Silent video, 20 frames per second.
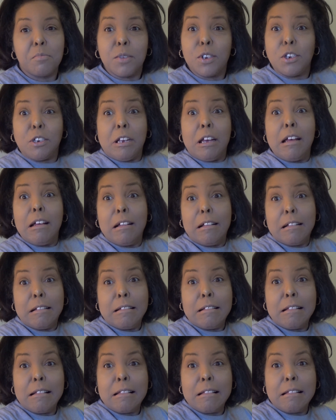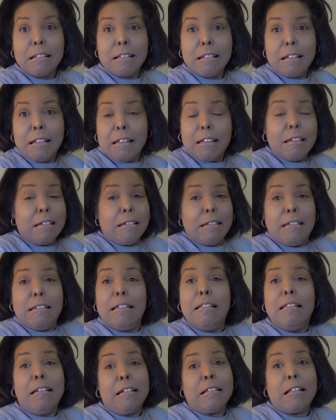Michelle,
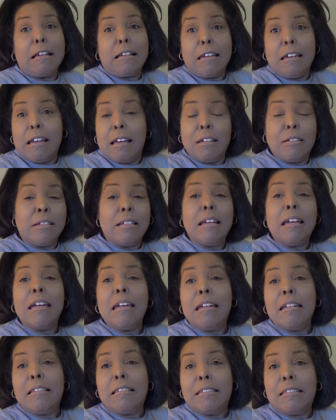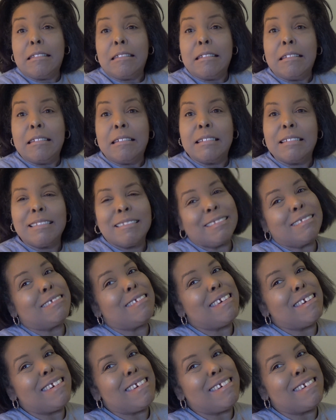you look like you haven't aged.
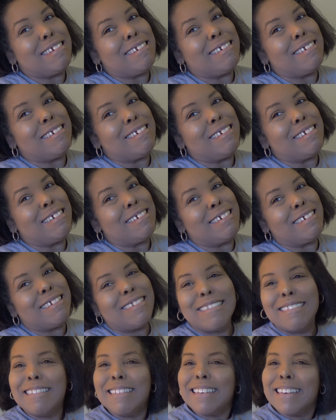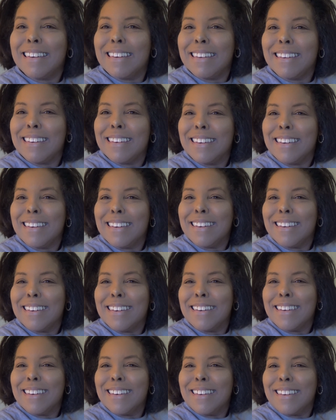Thank you. Hey.
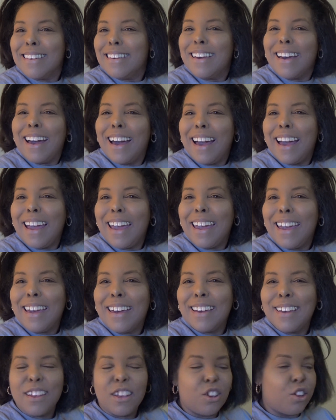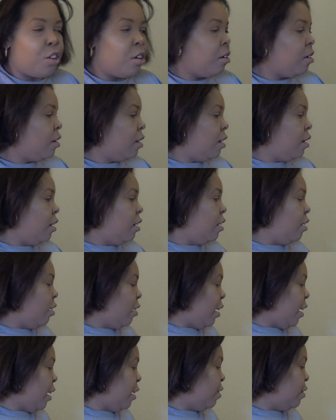Hi.
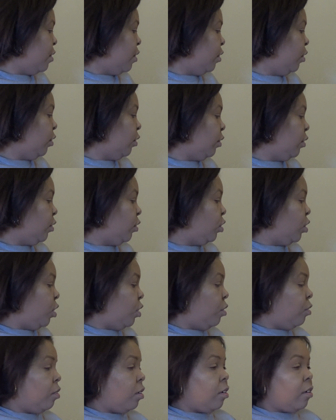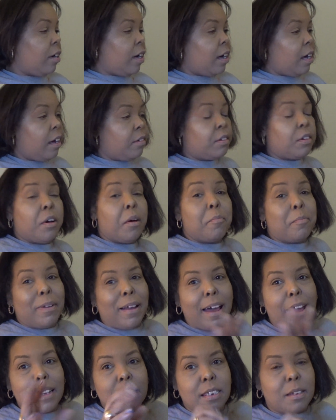Okay. We're going to have to
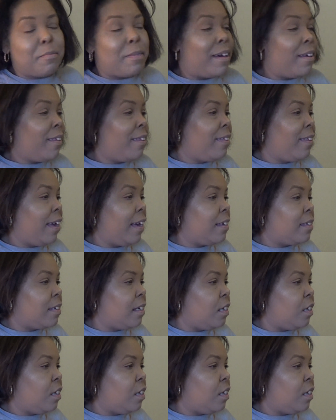apply some other things